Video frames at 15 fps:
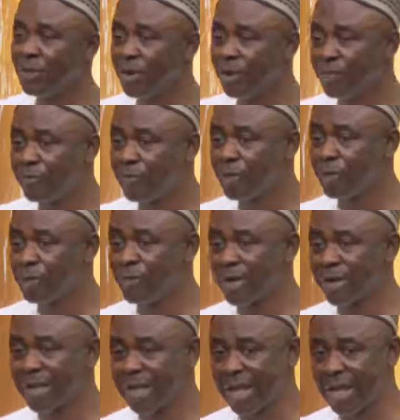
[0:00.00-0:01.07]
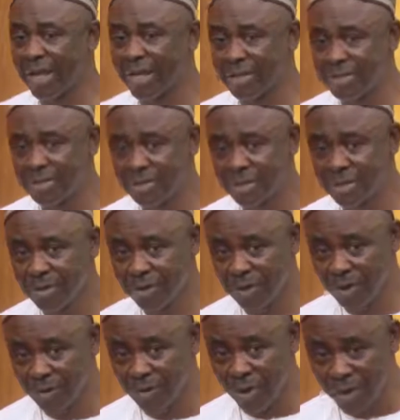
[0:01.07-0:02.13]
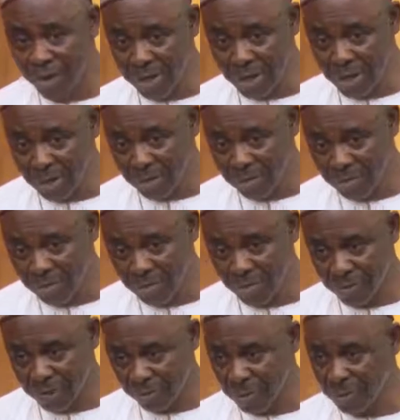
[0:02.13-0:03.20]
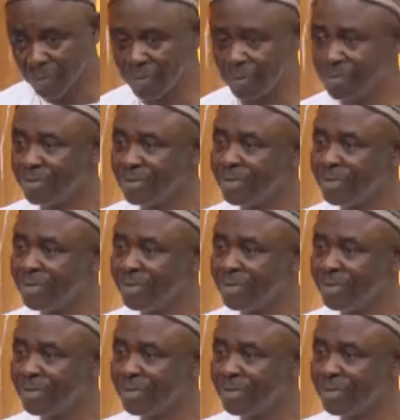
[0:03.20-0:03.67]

of over-reliance on oil revenue.